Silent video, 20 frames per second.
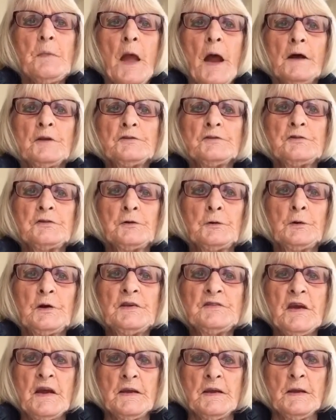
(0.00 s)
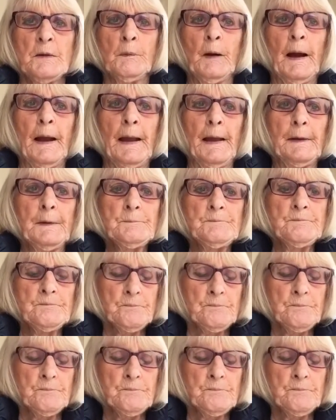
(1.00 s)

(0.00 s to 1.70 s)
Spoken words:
and do it anyway.